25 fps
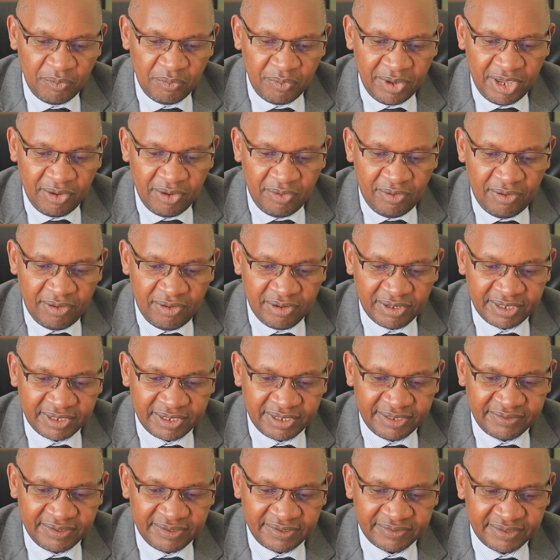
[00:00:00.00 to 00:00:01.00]
where all
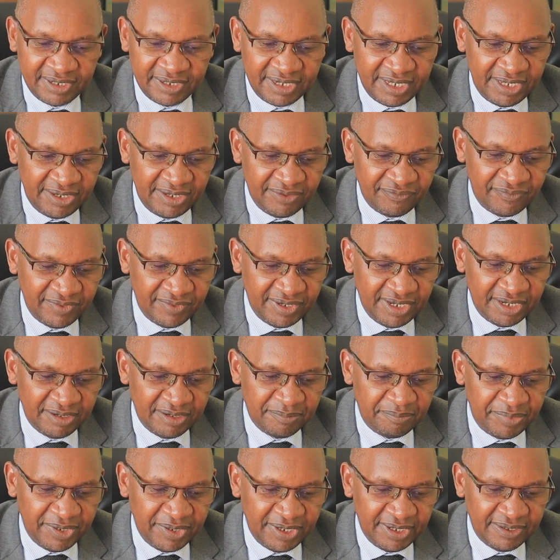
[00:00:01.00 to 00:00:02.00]
creatures live
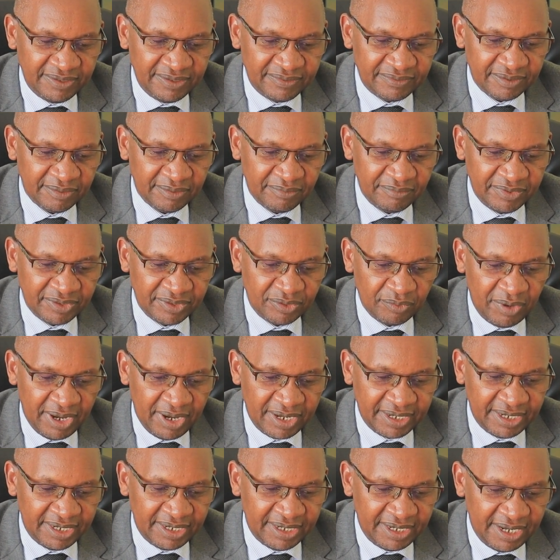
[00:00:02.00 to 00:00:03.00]
in peace with
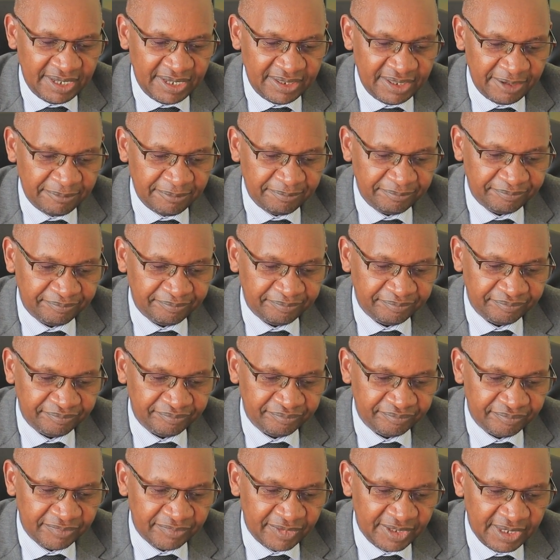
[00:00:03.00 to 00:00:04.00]
one another.
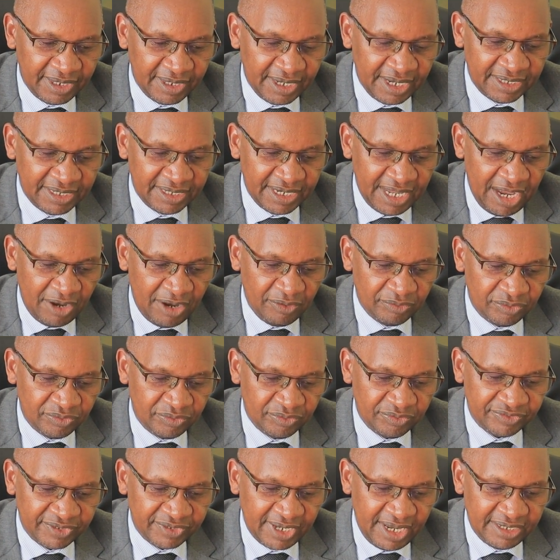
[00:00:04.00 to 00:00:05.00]
And now
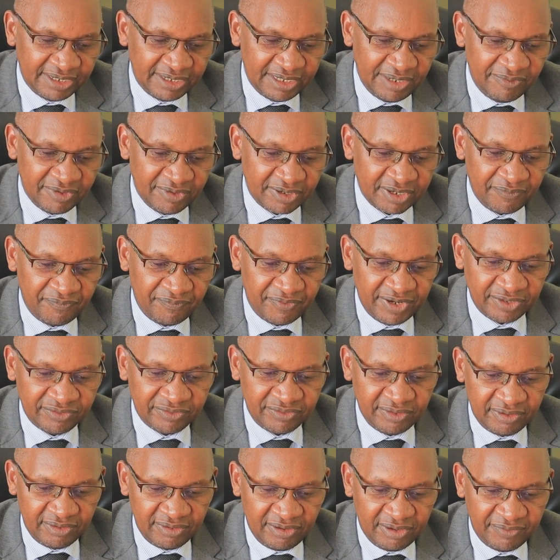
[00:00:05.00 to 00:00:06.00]
to scientific
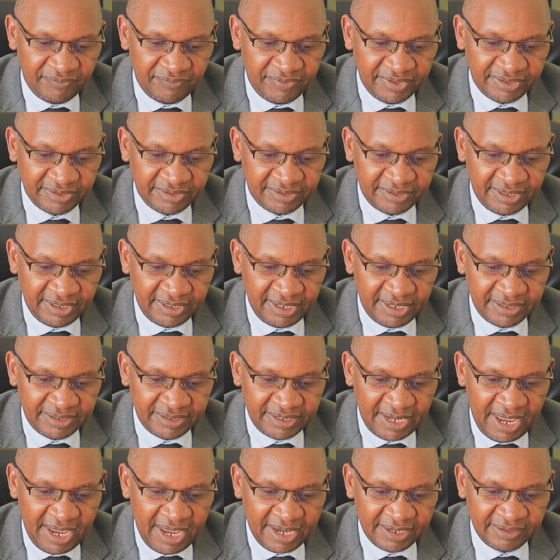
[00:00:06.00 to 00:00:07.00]
reflection on vegetarian
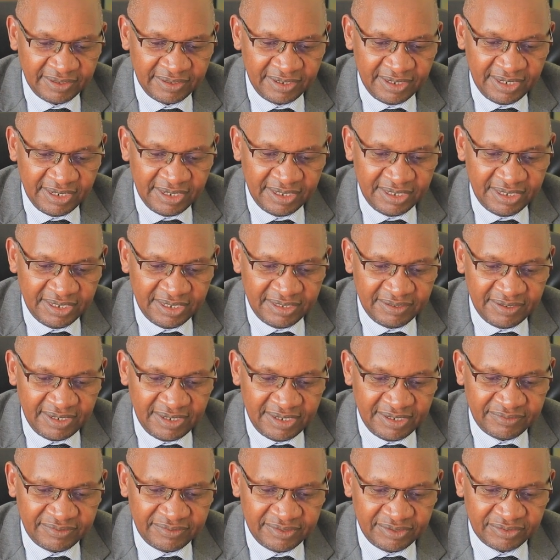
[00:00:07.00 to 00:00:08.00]
diet in
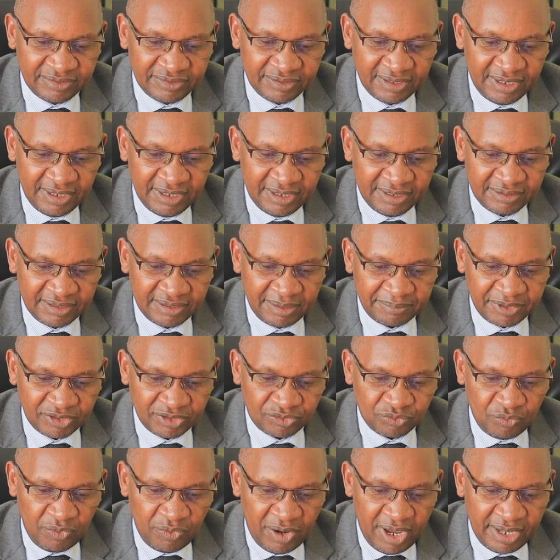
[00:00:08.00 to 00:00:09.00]
Genesis
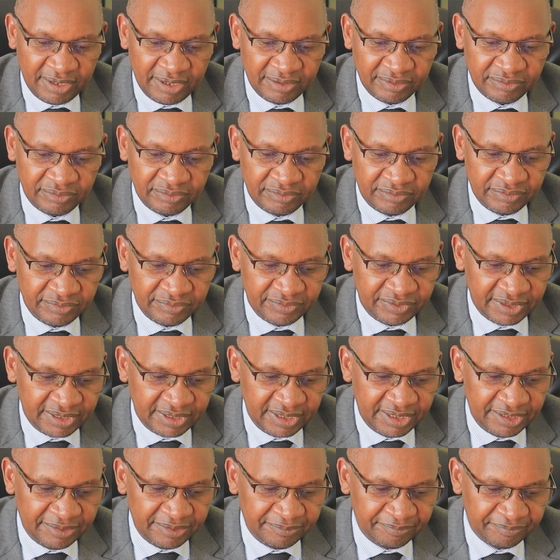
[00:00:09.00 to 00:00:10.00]
chapters 1 to
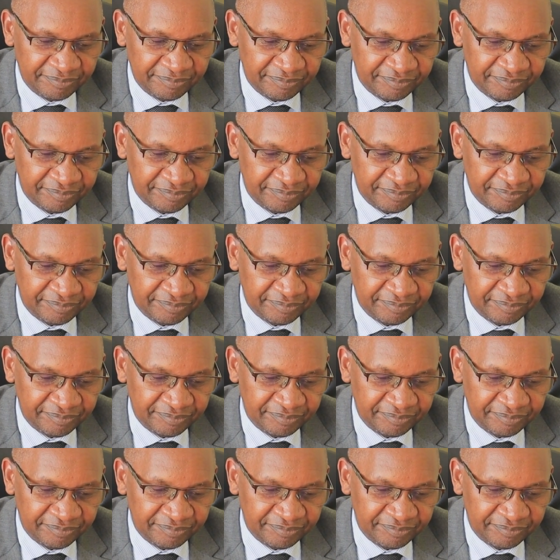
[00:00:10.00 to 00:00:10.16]
3.